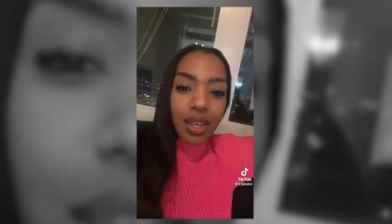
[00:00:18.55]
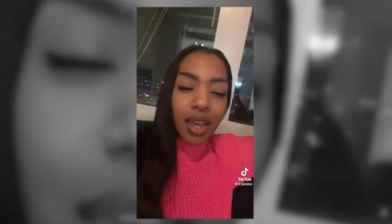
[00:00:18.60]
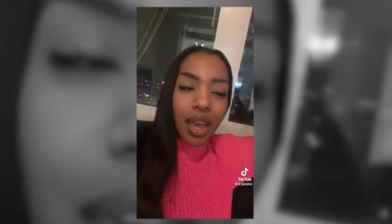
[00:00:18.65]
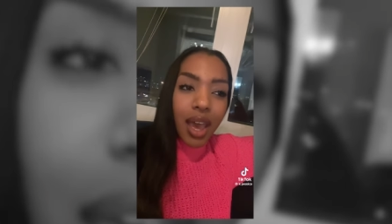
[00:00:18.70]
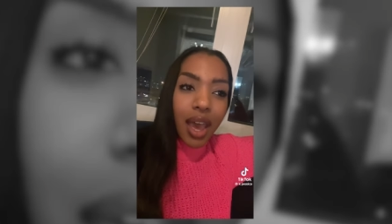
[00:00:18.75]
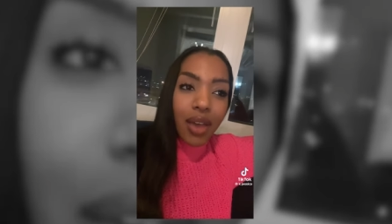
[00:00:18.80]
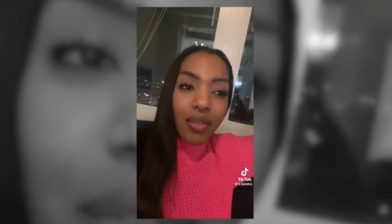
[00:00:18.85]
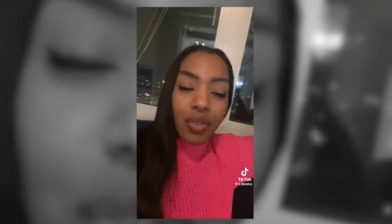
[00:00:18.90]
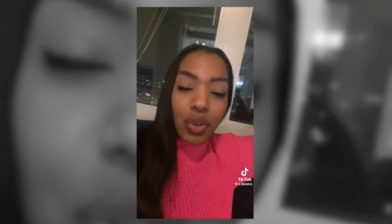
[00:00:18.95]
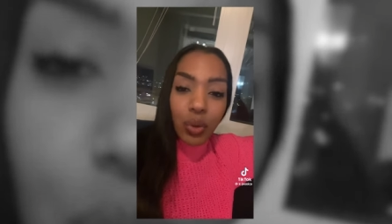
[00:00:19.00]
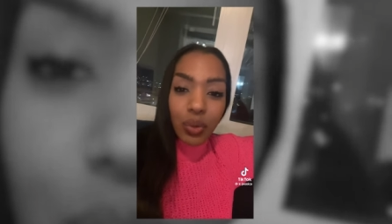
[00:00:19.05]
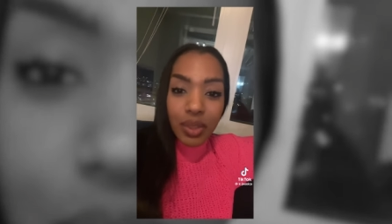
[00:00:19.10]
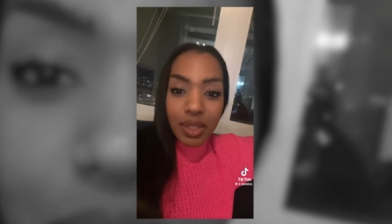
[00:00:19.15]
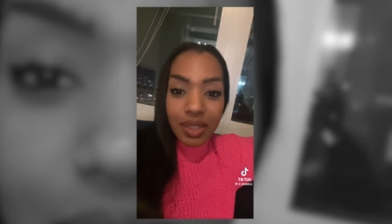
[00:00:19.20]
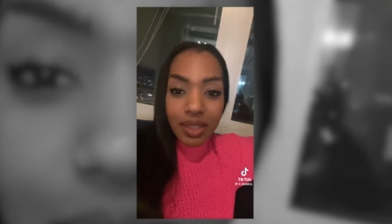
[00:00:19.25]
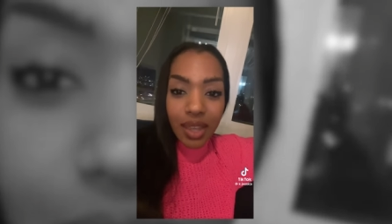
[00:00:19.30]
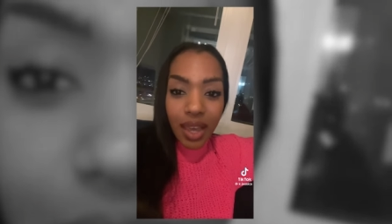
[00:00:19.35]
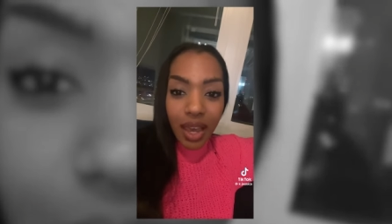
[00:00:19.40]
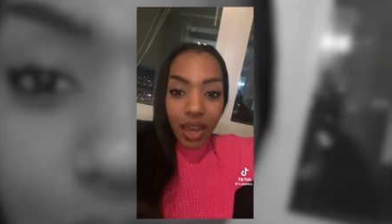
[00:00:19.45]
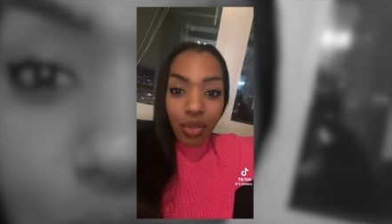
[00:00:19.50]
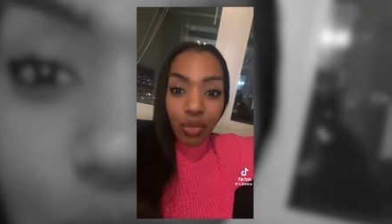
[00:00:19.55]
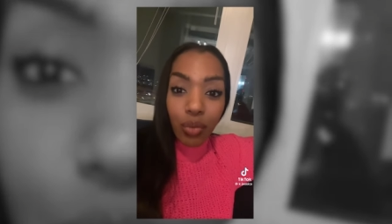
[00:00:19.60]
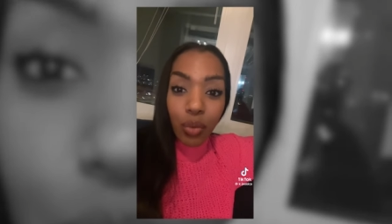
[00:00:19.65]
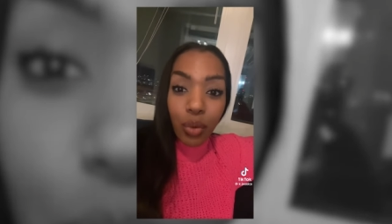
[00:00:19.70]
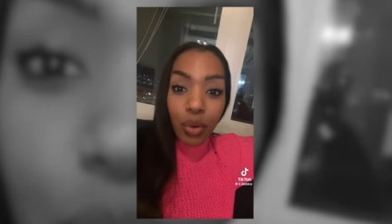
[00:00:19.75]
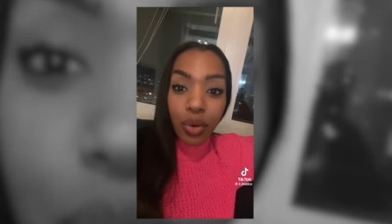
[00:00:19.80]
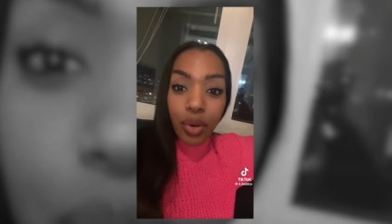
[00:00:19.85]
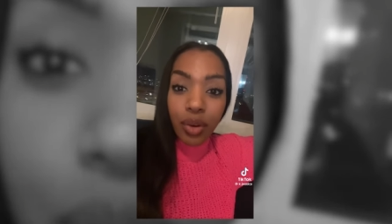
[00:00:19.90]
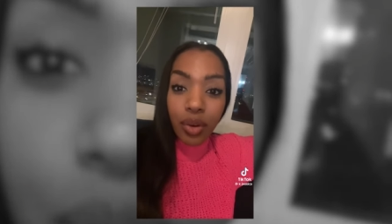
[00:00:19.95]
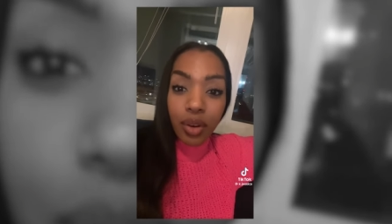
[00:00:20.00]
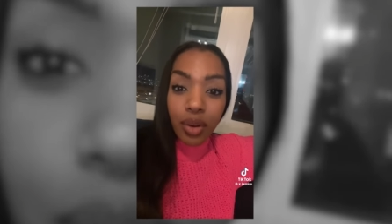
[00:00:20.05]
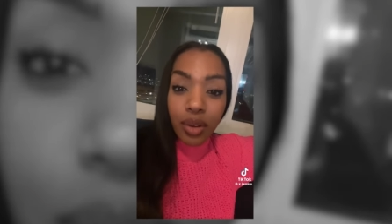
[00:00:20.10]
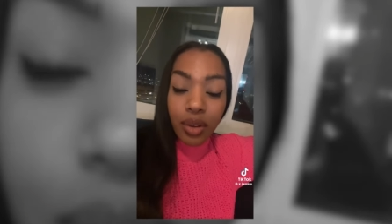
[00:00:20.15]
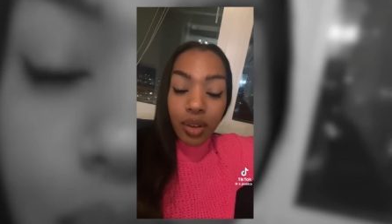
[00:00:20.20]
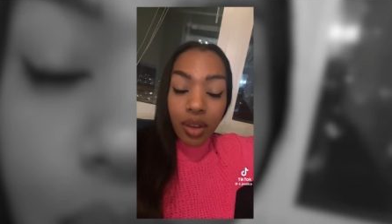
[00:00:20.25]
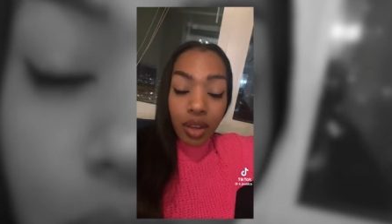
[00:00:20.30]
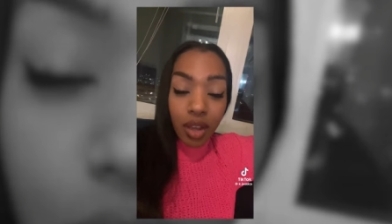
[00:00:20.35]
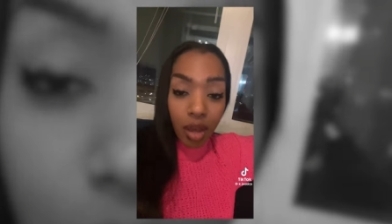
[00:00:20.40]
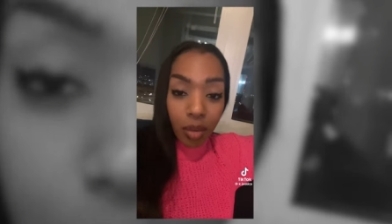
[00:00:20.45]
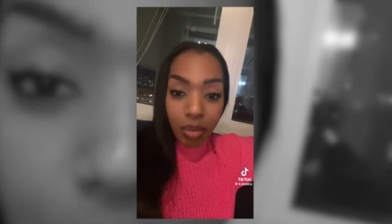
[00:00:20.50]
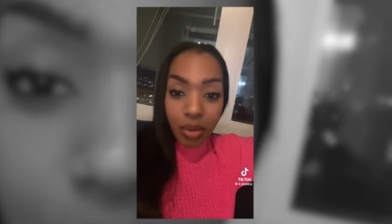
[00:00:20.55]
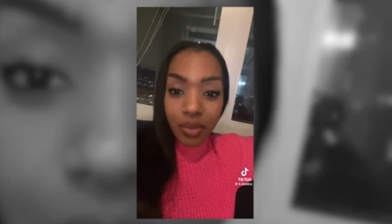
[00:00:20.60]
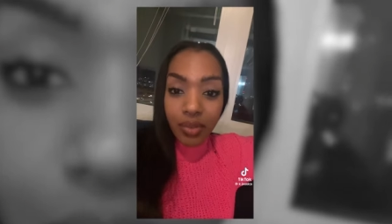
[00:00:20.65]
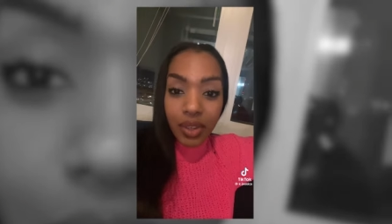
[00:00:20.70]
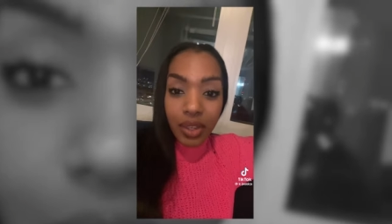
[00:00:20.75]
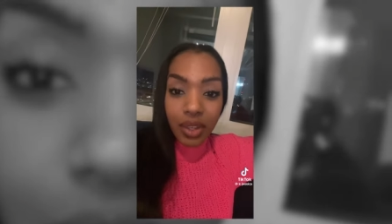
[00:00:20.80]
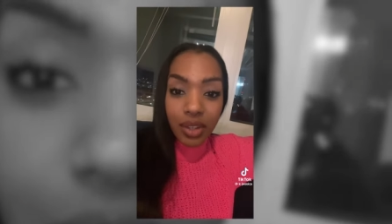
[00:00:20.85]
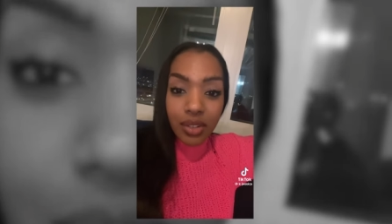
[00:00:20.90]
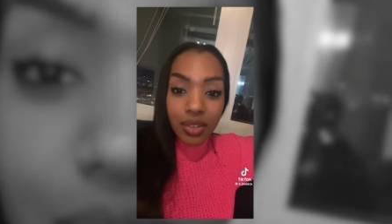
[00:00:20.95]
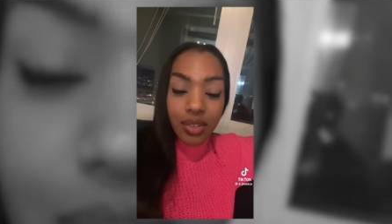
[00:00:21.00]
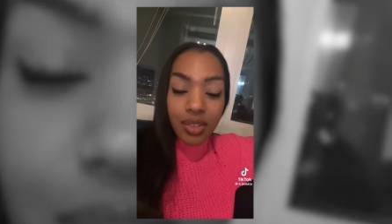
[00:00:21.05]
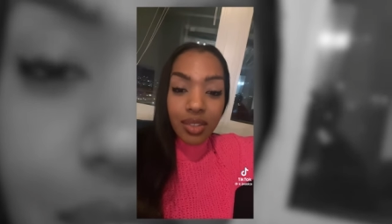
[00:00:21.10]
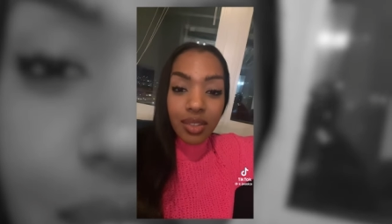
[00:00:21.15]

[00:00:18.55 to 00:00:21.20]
I've known this guy for a couple of years.